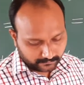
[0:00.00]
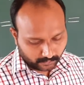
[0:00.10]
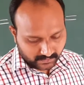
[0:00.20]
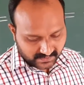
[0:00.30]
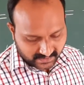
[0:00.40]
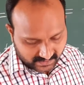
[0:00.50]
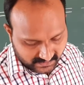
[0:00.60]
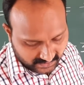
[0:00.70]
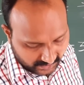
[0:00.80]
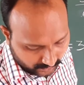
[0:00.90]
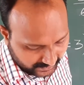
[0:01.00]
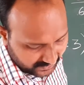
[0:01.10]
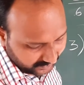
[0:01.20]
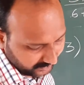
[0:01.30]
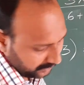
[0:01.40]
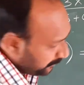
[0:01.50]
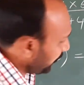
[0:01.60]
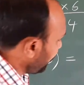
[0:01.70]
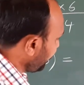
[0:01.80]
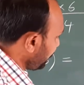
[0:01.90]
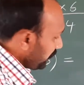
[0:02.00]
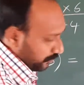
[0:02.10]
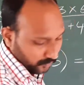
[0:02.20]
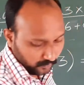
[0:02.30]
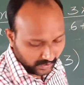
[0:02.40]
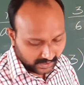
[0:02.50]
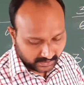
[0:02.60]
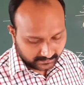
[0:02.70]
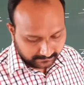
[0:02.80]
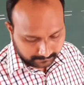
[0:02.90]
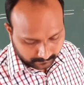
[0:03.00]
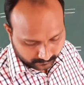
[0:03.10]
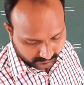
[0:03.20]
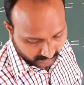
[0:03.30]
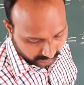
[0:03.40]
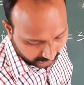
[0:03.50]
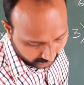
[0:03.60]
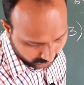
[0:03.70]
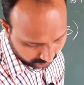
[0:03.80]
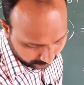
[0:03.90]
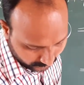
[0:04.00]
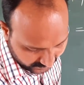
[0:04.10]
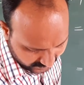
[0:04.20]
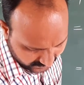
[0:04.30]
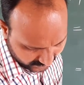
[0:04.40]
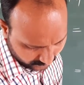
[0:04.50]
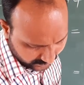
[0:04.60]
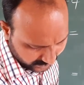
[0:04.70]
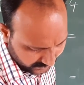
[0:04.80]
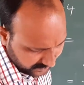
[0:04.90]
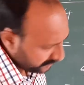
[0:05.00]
4C0 is nothing but 1. Okay, 4C0 is